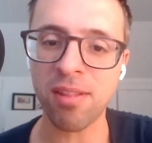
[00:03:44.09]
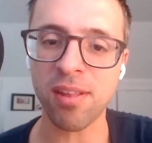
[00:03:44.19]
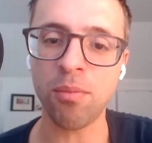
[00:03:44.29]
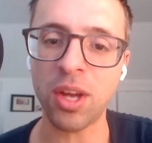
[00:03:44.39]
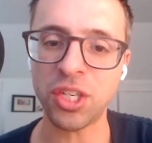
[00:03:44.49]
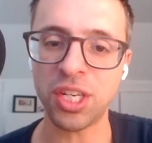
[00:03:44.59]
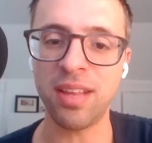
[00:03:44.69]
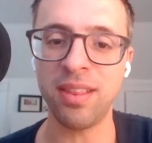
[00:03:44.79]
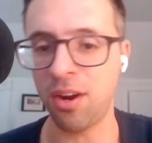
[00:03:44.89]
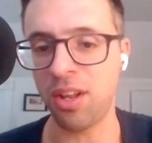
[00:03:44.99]
debates in
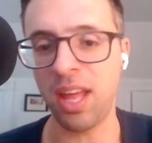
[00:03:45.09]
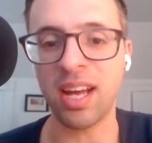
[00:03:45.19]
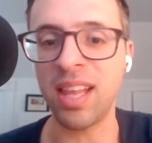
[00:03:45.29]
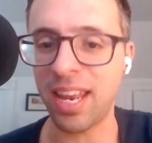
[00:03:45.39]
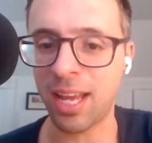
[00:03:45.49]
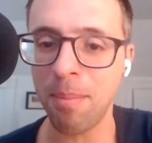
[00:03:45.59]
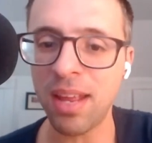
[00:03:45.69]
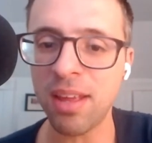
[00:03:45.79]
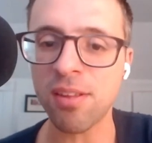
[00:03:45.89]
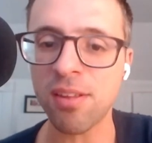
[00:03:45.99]
washington there are like a lot of
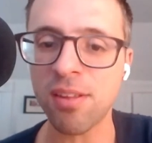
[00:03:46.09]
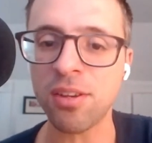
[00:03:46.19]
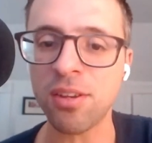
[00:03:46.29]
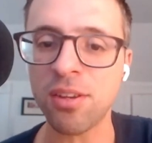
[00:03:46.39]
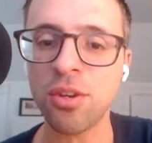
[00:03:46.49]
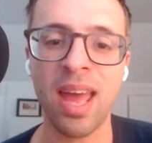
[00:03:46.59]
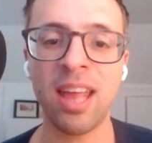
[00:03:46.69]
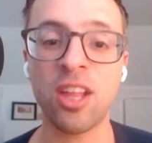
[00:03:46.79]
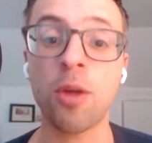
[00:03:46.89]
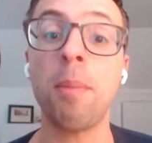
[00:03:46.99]
committees that do it
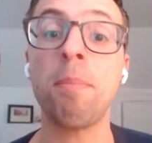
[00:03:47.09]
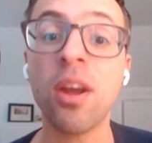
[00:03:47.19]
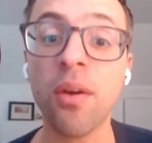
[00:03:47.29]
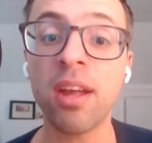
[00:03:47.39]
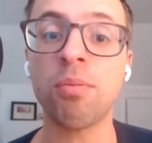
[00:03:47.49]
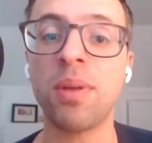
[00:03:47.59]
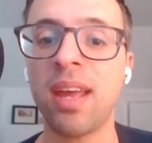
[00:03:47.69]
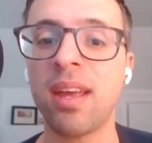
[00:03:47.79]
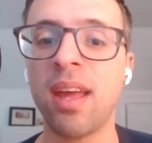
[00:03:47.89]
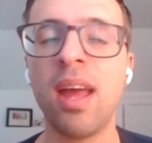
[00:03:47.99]
like there have been
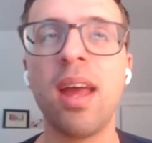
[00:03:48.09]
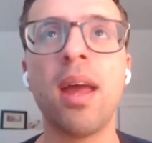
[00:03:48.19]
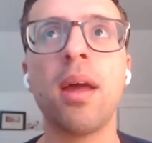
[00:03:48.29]
periods when like